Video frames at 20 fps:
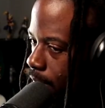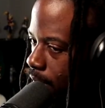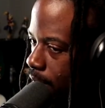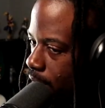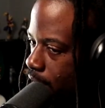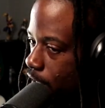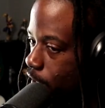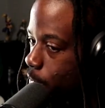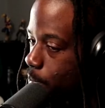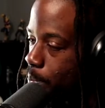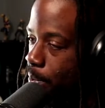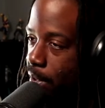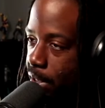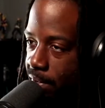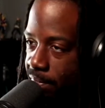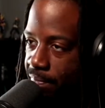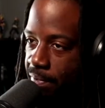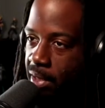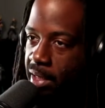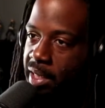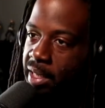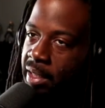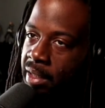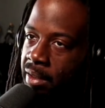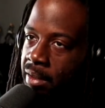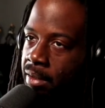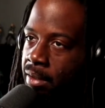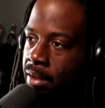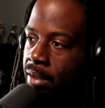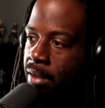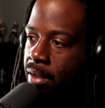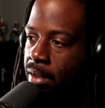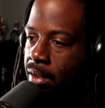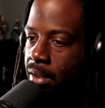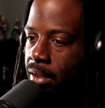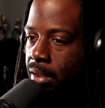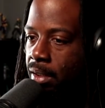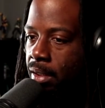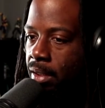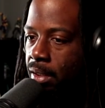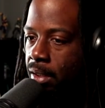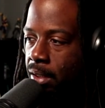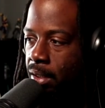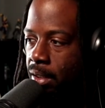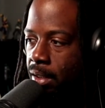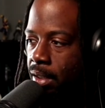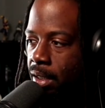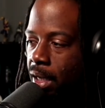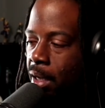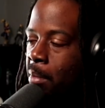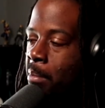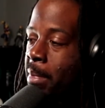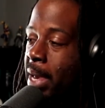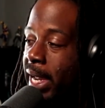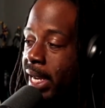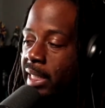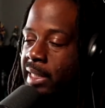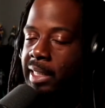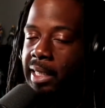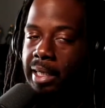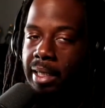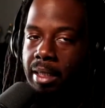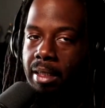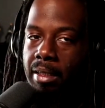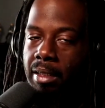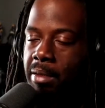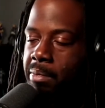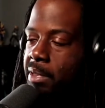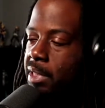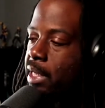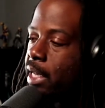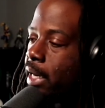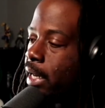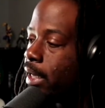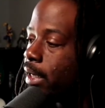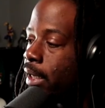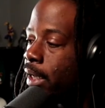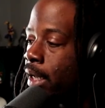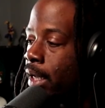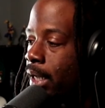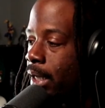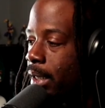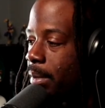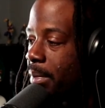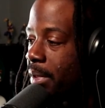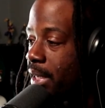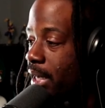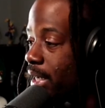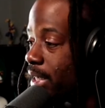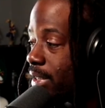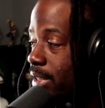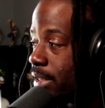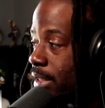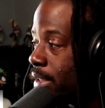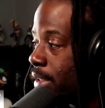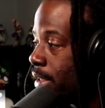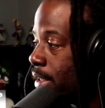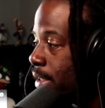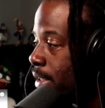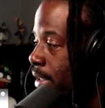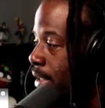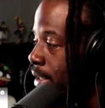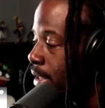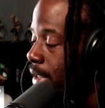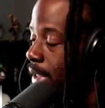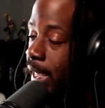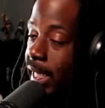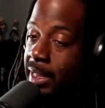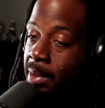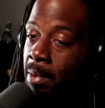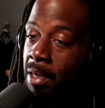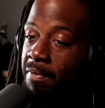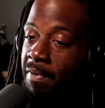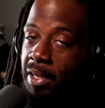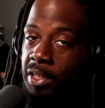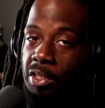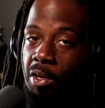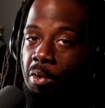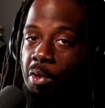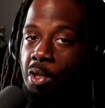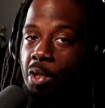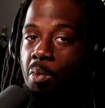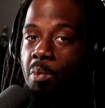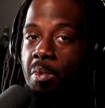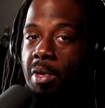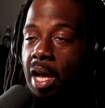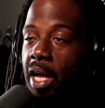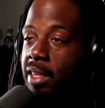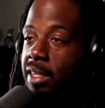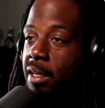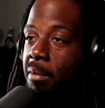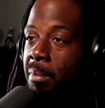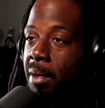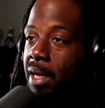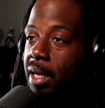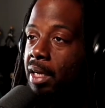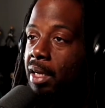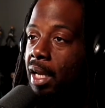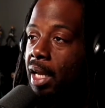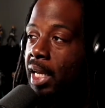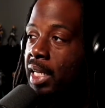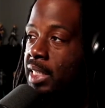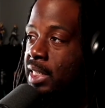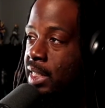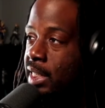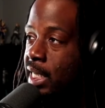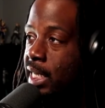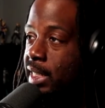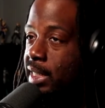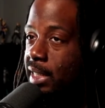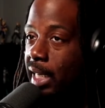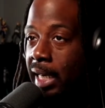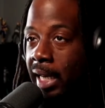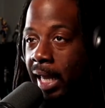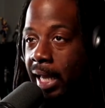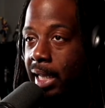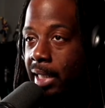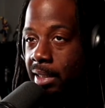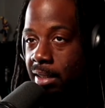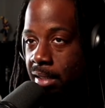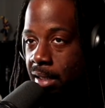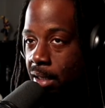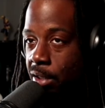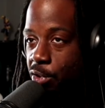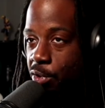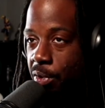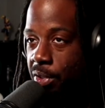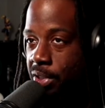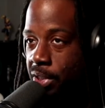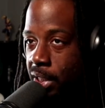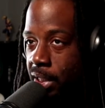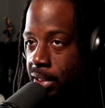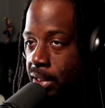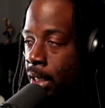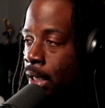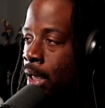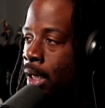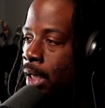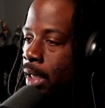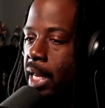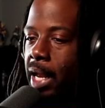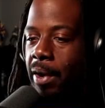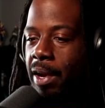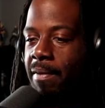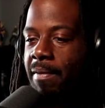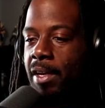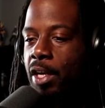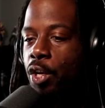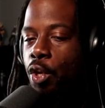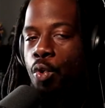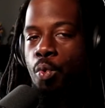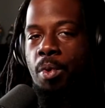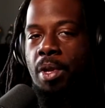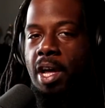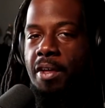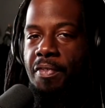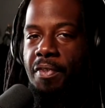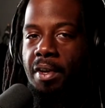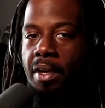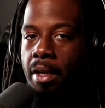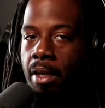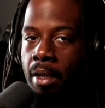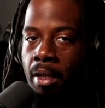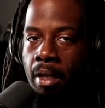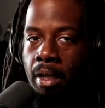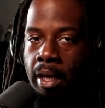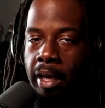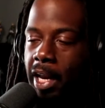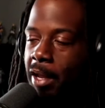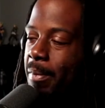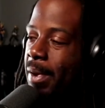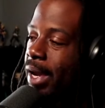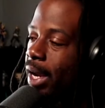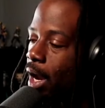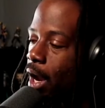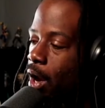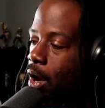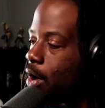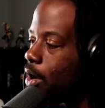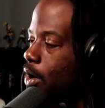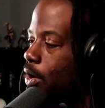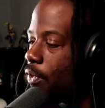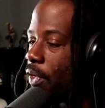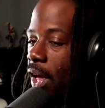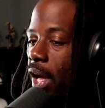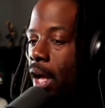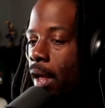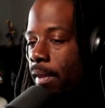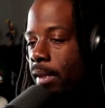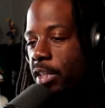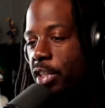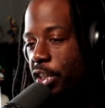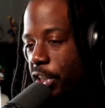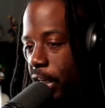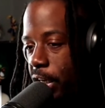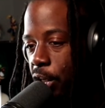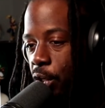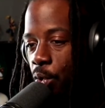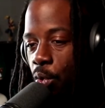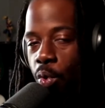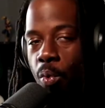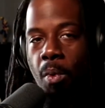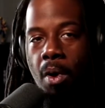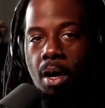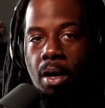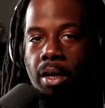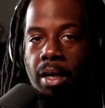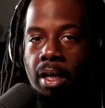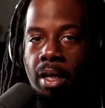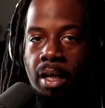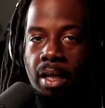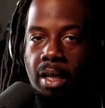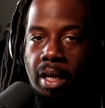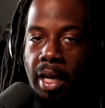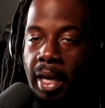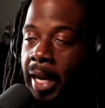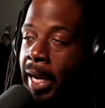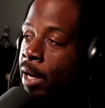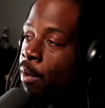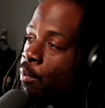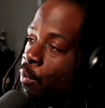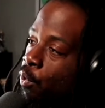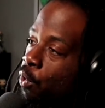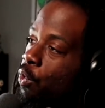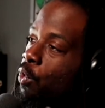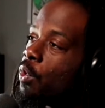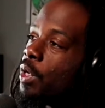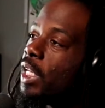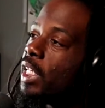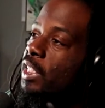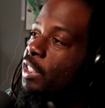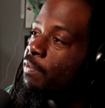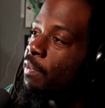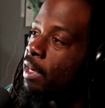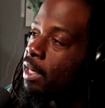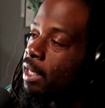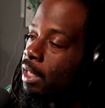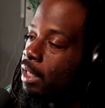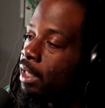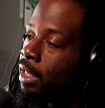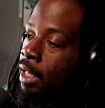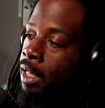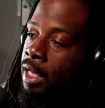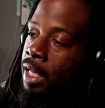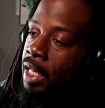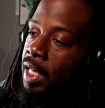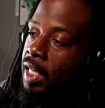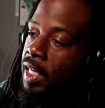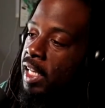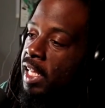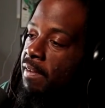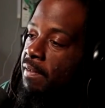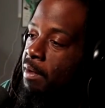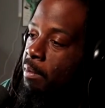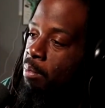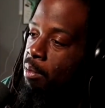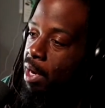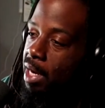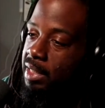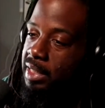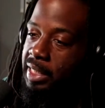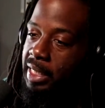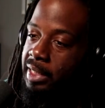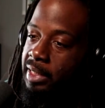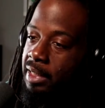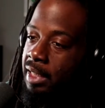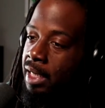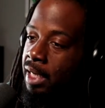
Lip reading: it's pretty fucking amazing. Let me say that. Because these motherfuckers don't do nothing but exist, and they continue to exist. They don't even do nothing. They make all the other shit do the work and ruin its fucking living process